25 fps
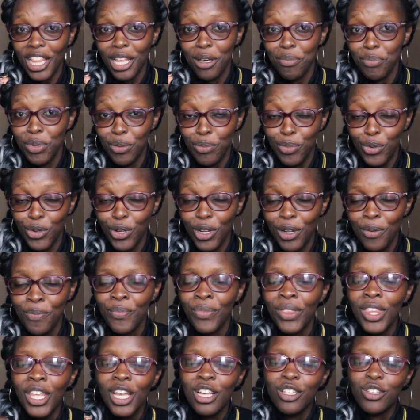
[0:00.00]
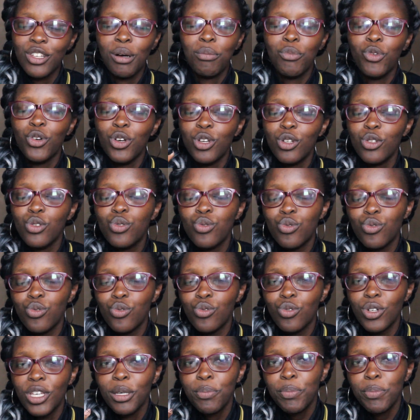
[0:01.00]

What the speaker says: people. So I'm going to keep